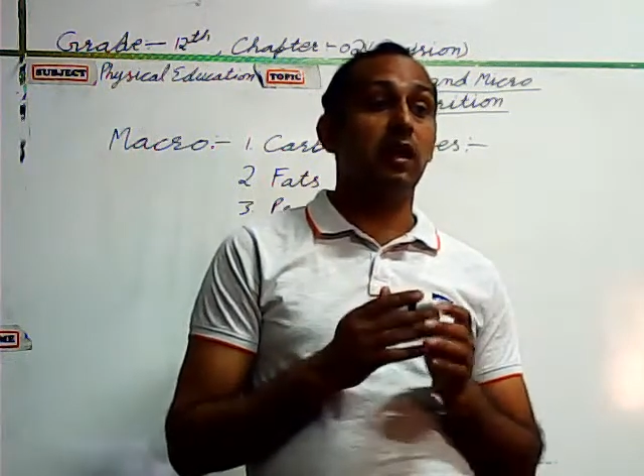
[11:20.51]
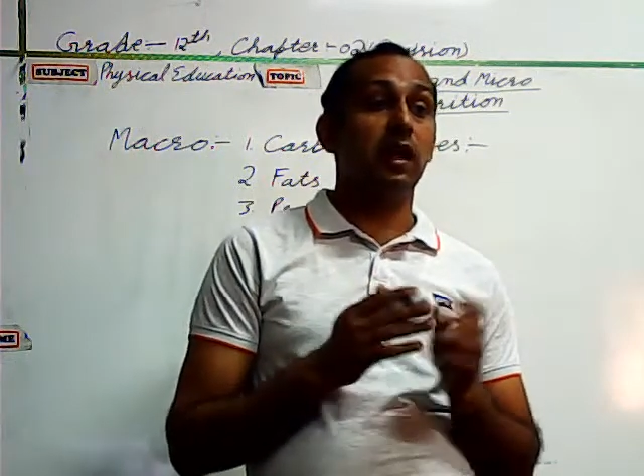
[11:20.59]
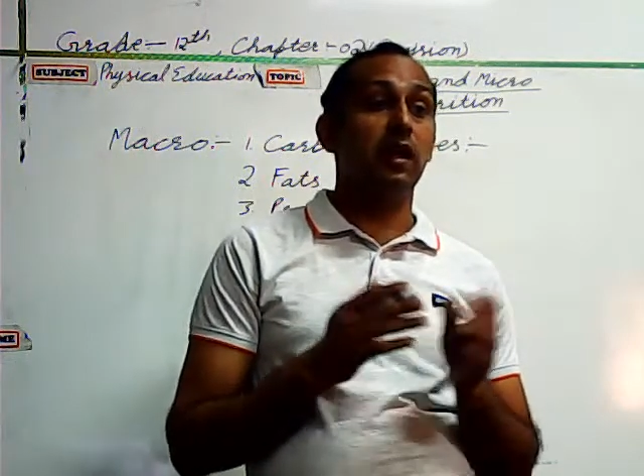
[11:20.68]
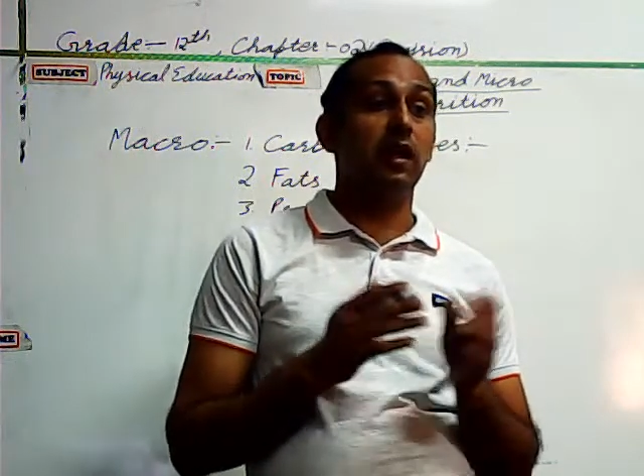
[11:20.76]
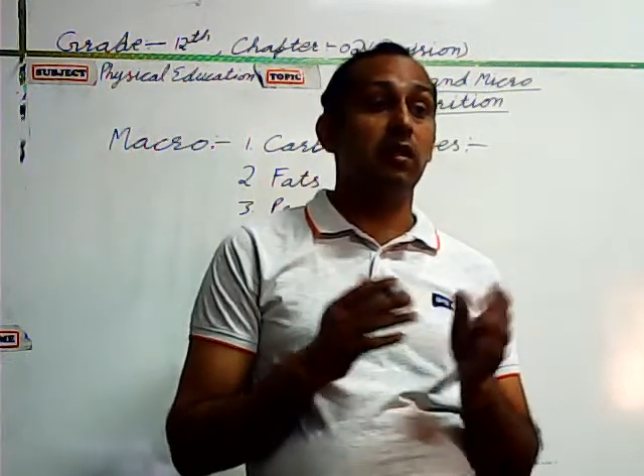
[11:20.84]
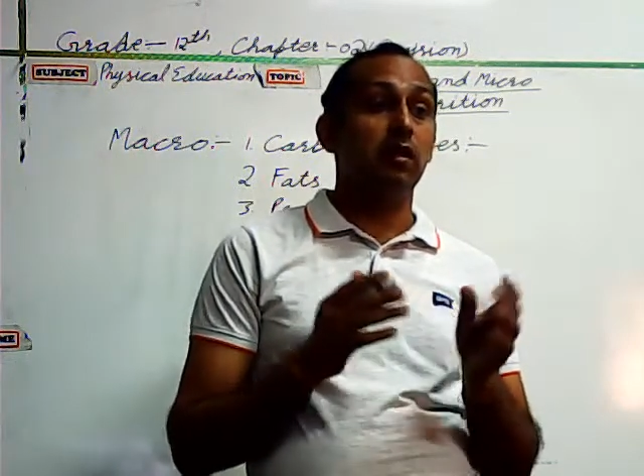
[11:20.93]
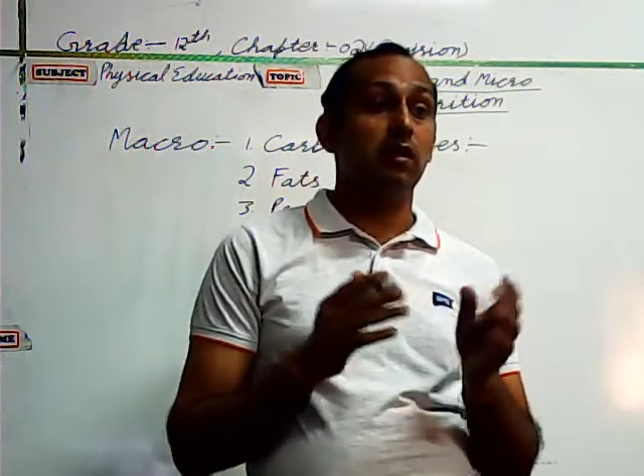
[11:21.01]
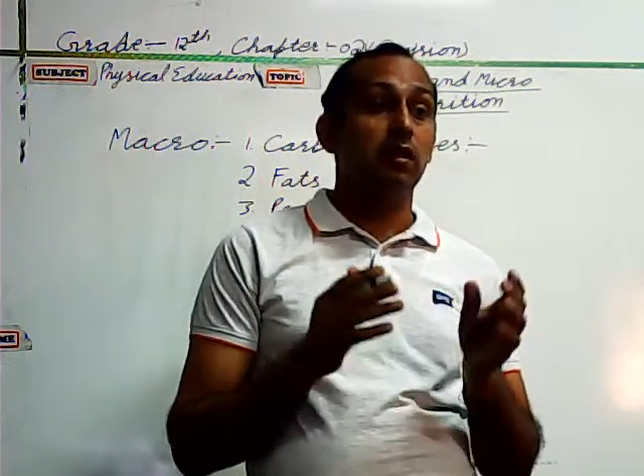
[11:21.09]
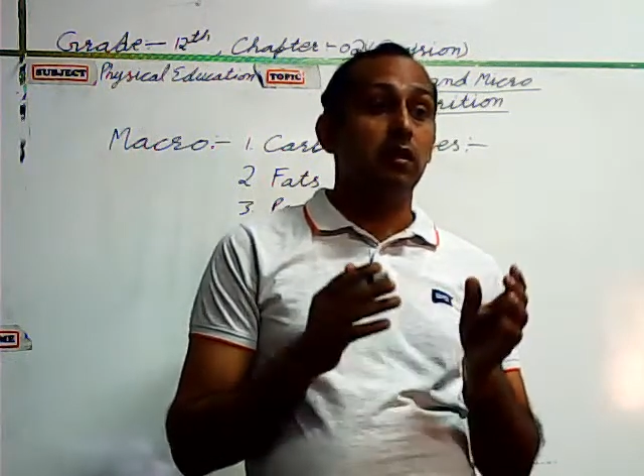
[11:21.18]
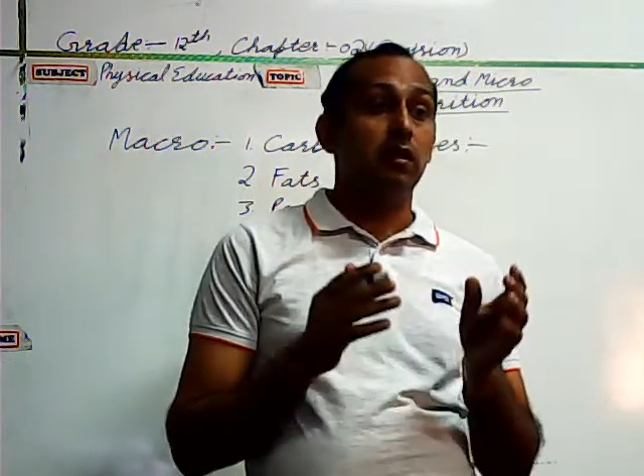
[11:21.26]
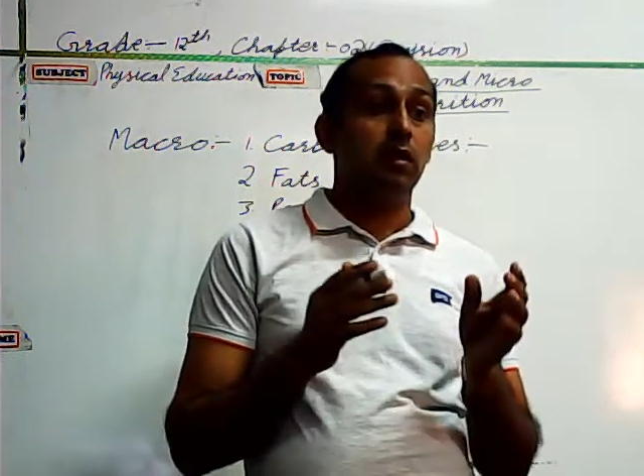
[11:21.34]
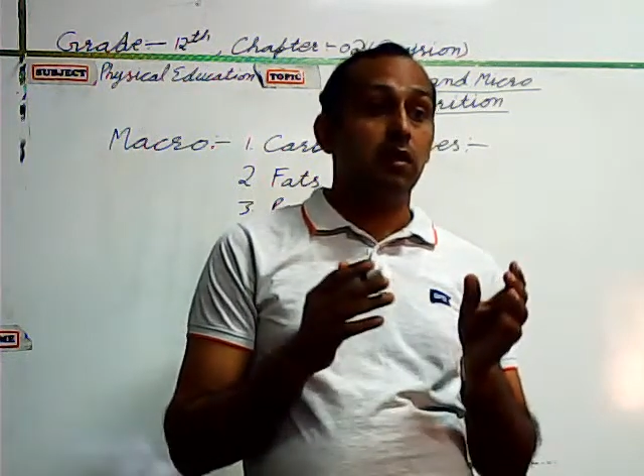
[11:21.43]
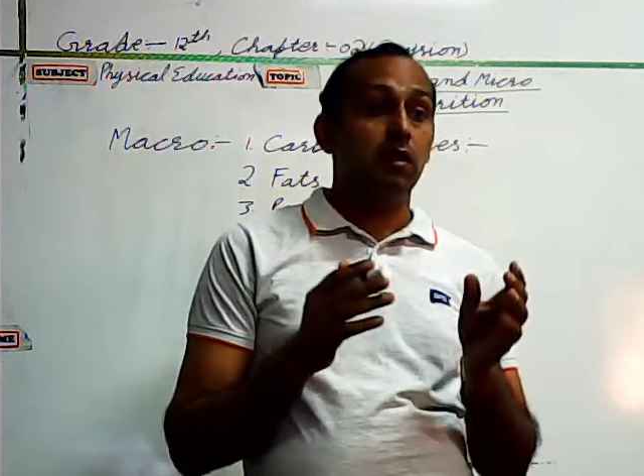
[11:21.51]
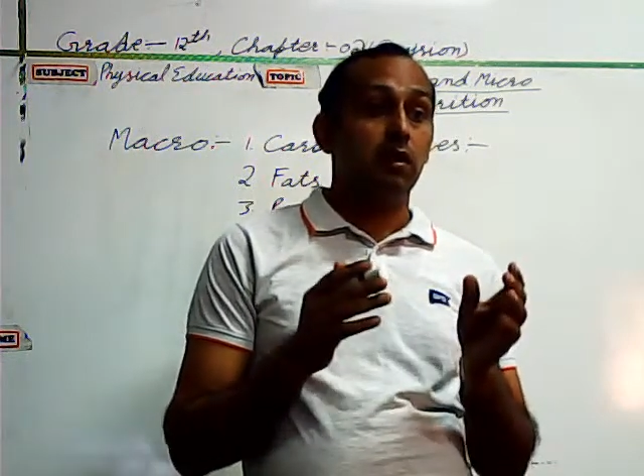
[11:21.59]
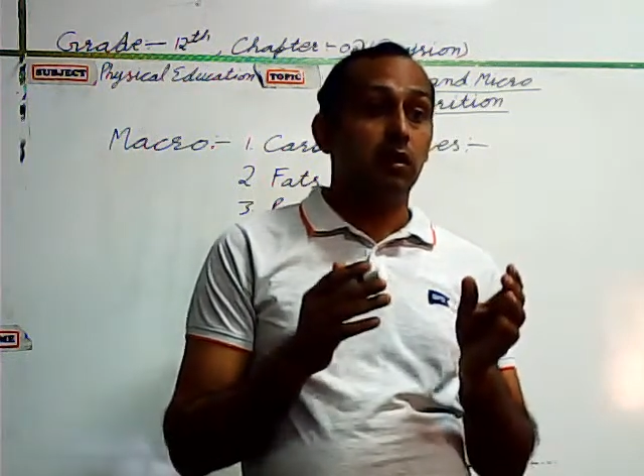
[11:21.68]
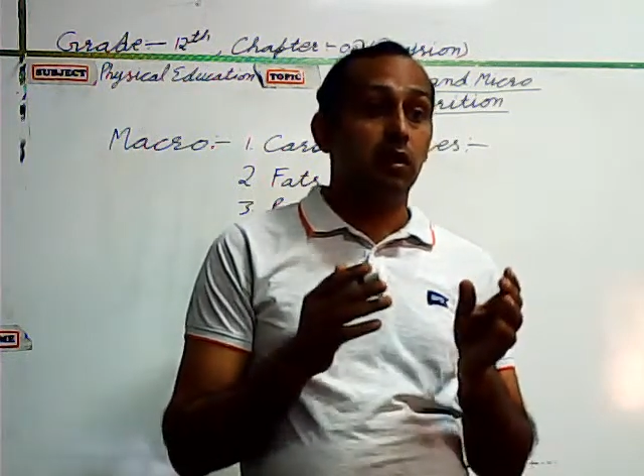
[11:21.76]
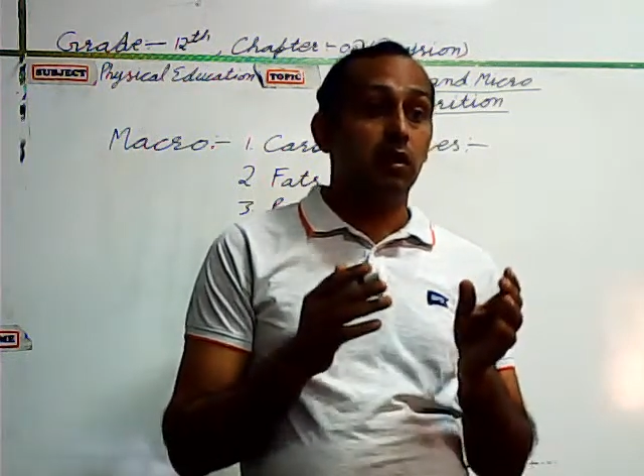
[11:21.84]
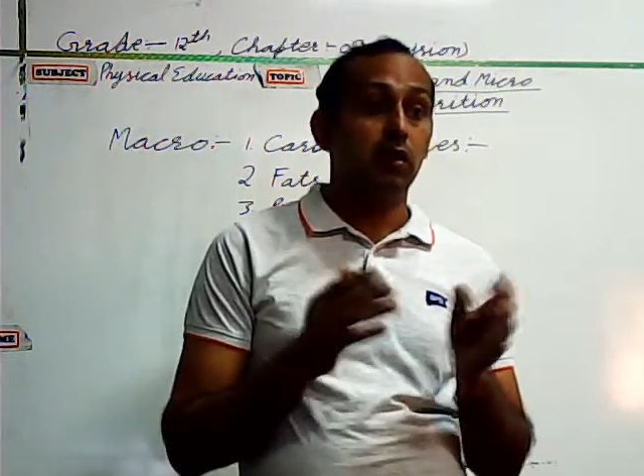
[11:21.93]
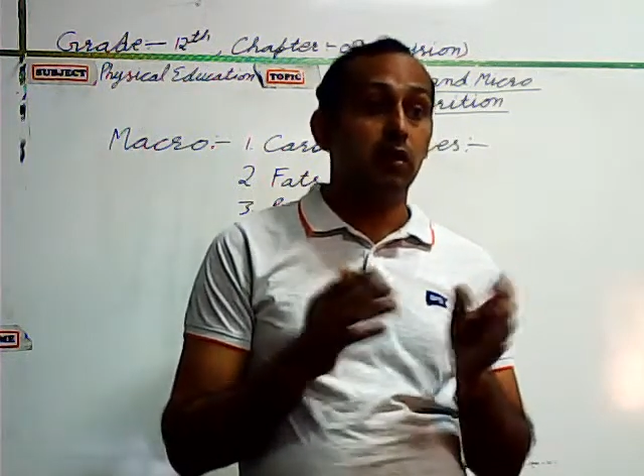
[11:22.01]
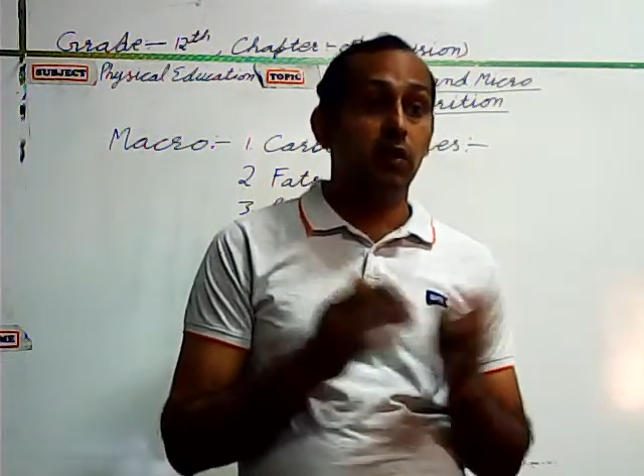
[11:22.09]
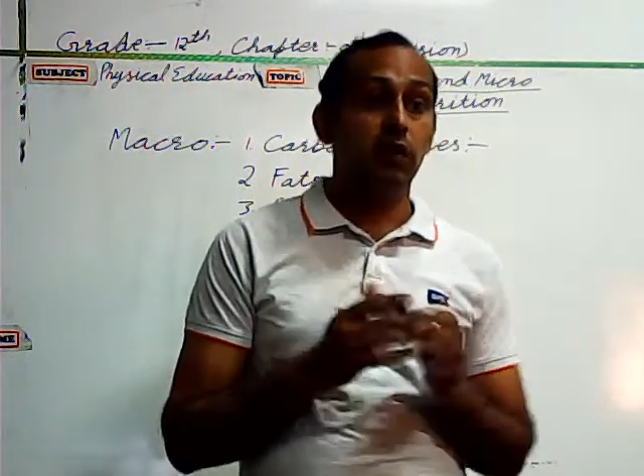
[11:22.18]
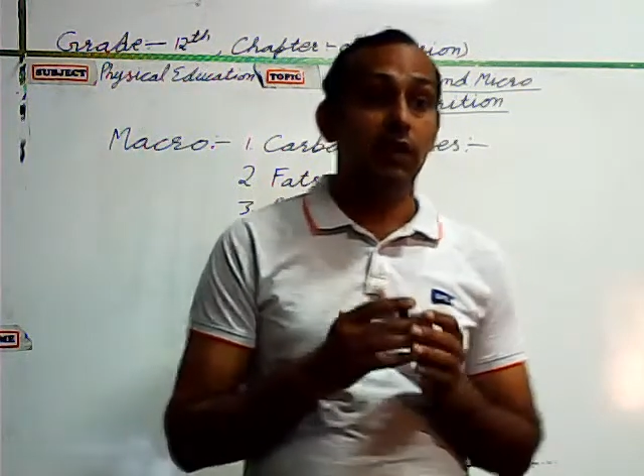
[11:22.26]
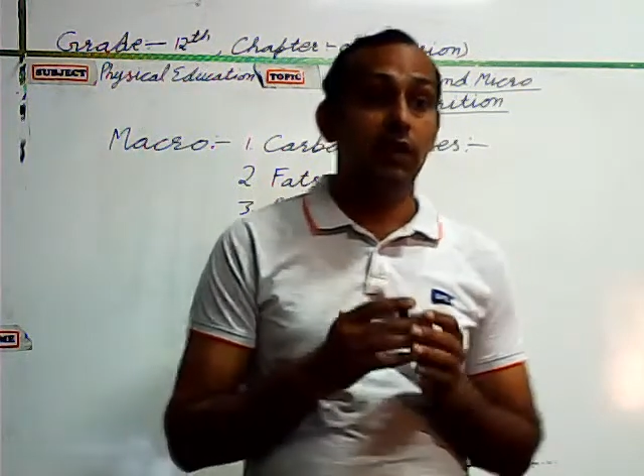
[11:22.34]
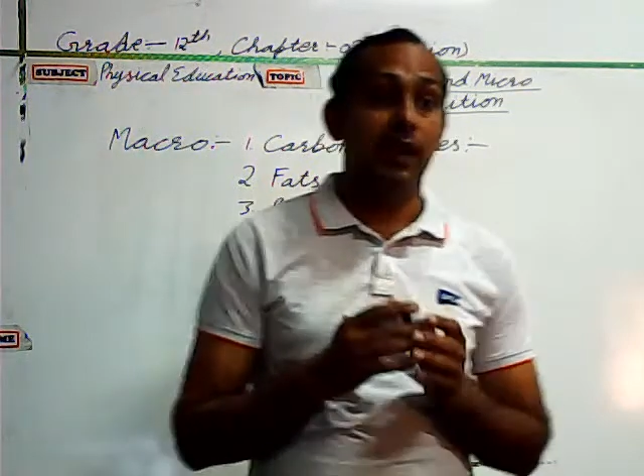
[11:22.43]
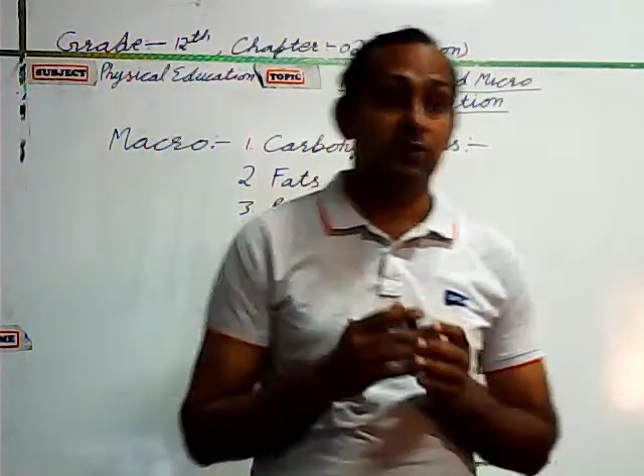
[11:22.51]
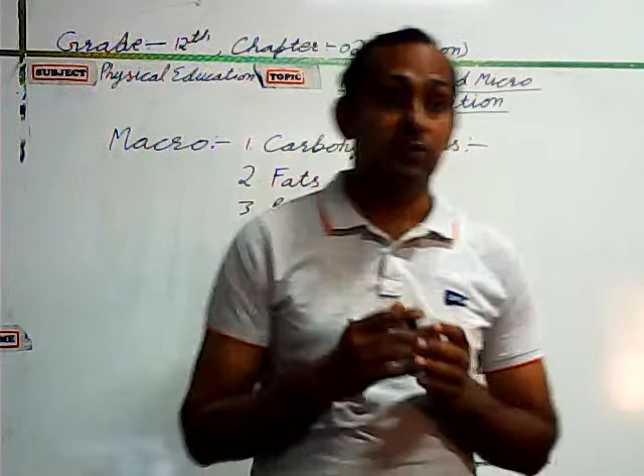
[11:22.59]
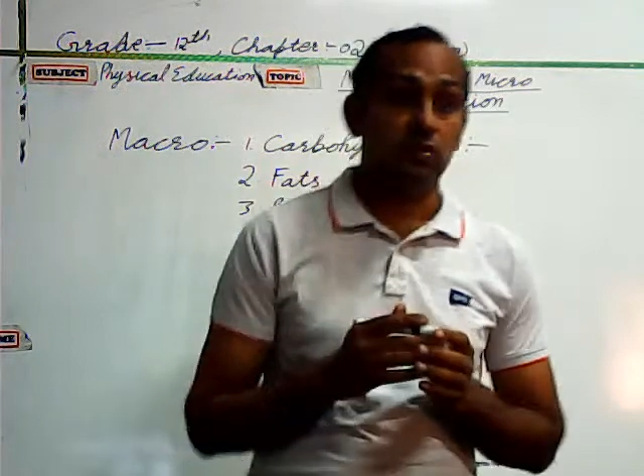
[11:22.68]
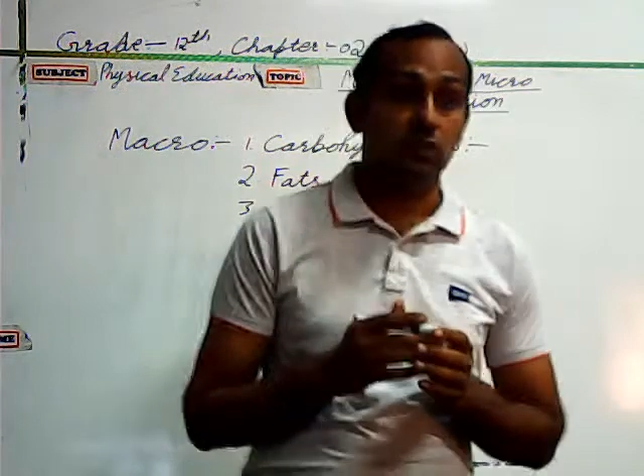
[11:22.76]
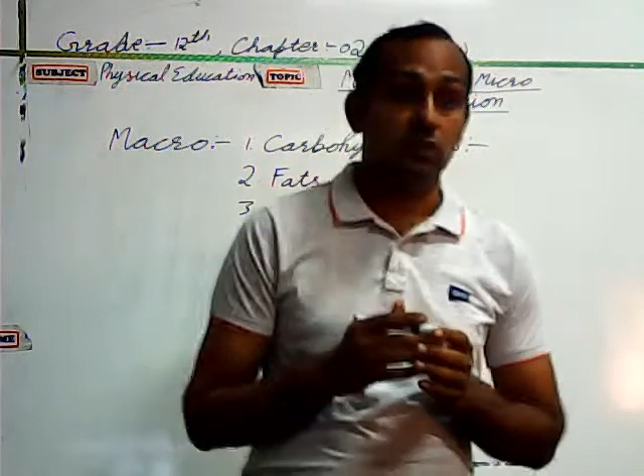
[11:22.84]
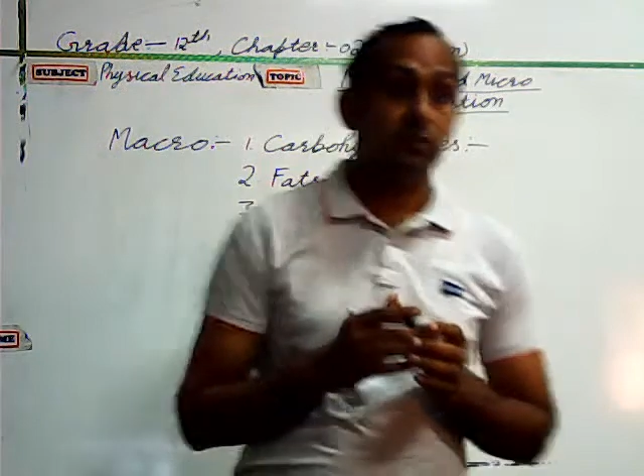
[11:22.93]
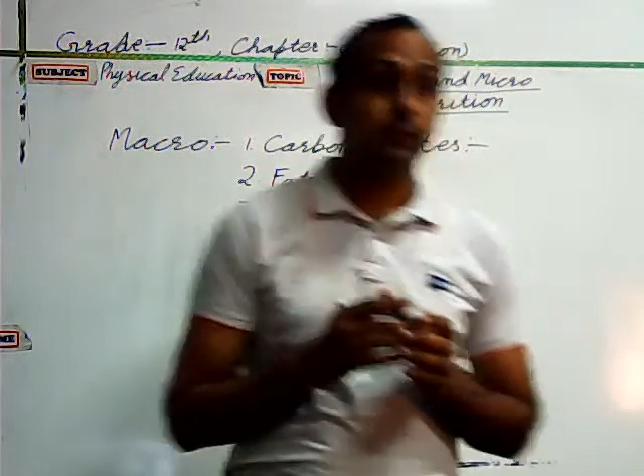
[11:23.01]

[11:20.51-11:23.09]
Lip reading: and irritable extras.